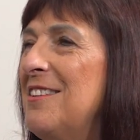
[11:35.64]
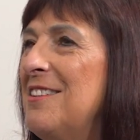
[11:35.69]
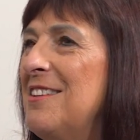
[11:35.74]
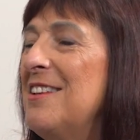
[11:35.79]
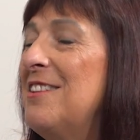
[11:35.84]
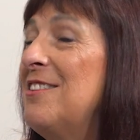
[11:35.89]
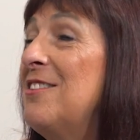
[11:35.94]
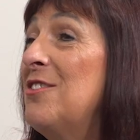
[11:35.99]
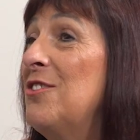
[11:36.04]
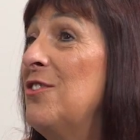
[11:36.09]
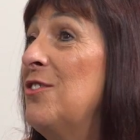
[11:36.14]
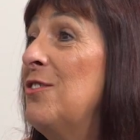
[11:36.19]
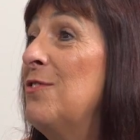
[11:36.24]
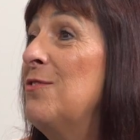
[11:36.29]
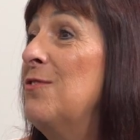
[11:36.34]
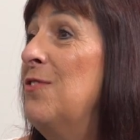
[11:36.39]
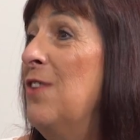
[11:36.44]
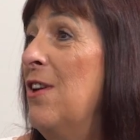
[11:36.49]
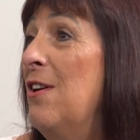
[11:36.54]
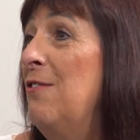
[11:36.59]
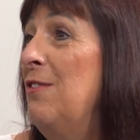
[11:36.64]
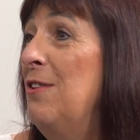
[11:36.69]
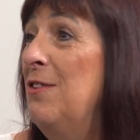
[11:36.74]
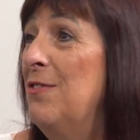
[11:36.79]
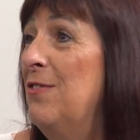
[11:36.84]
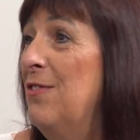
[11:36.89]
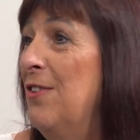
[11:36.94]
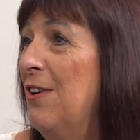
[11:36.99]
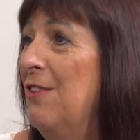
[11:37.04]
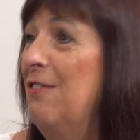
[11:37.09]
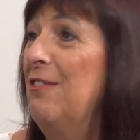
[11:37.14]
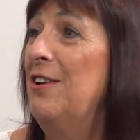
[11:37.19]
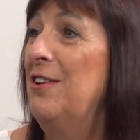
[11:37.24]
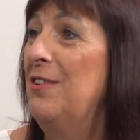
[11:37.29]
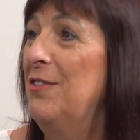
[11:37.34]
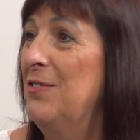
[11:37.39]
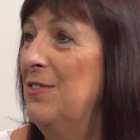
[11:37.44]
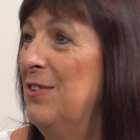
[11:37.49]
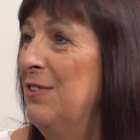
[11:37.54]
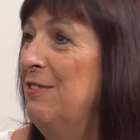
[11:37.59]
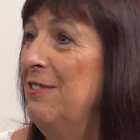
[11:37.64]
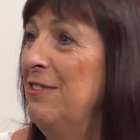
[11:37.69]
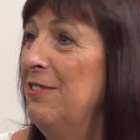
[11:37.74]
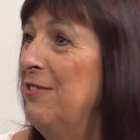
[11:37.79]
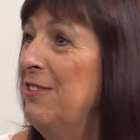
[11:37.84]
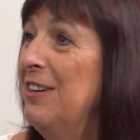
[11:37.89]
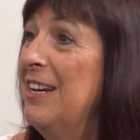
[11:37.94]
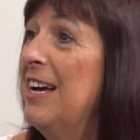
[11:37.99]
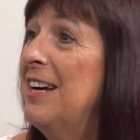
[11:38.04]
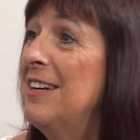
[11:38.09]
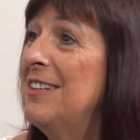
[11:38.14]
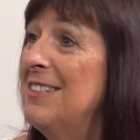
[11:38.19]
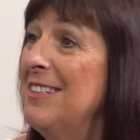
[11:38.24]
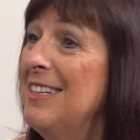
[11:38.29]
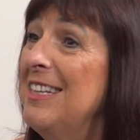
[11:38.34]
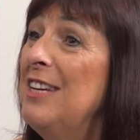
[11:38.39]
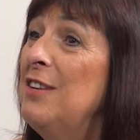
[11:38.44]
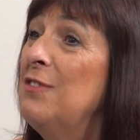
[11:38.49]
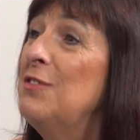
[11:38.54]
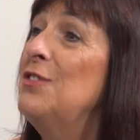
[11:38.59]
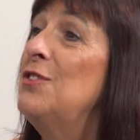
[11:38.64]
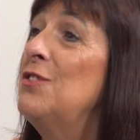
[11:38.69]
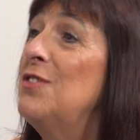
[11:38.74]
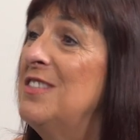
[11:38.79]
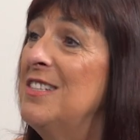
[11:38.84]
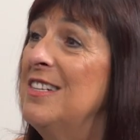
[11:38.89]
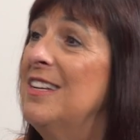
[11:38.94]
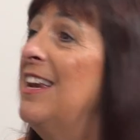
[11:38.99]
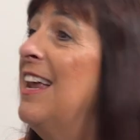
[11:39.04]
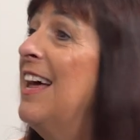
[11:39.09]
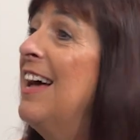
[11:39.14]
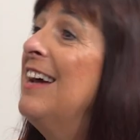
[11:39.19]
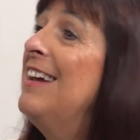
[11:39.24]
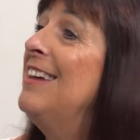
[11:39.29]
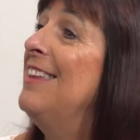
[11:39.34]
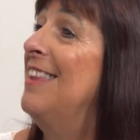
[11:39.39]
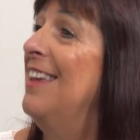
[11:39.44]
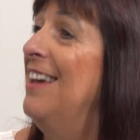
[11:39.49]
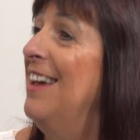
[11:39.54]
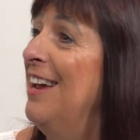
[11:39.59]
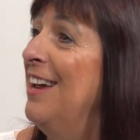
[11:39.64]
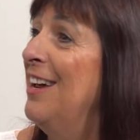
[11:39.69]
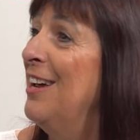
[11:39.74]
it's just very, very, very relaxing, even just to lie there.